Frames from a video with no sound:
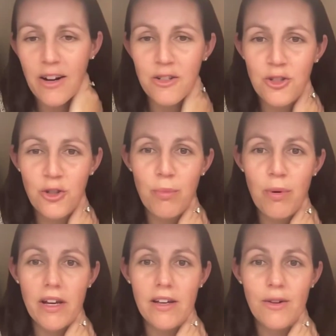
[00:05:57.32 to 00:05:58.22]
how did you
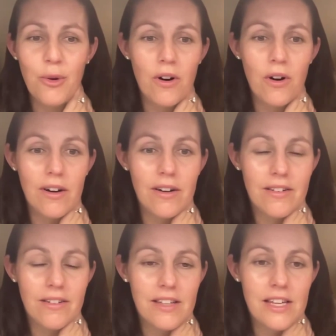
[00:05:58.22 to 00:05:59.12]
pick your
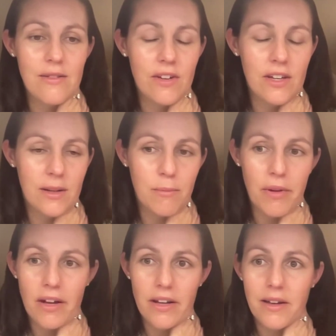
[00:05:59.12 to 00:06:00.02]
EV and
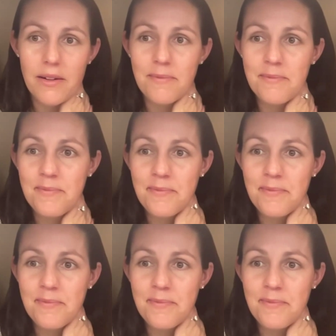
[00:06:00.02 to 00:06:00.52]
plug-in?